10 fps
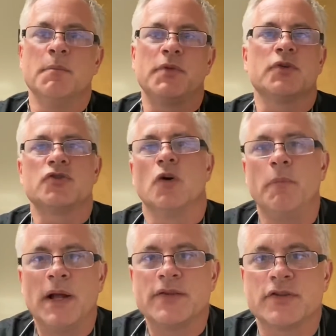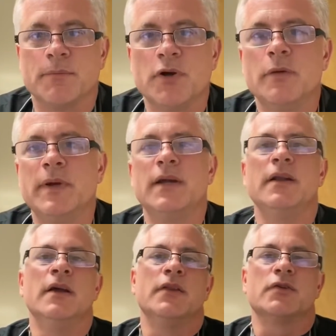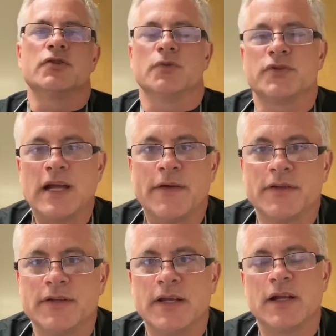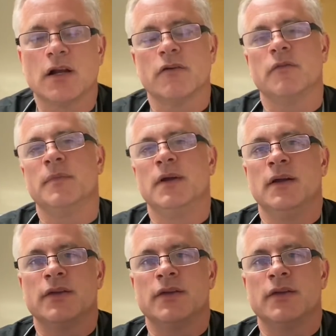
But there's no beds to put them in. There's no staff to take care of them.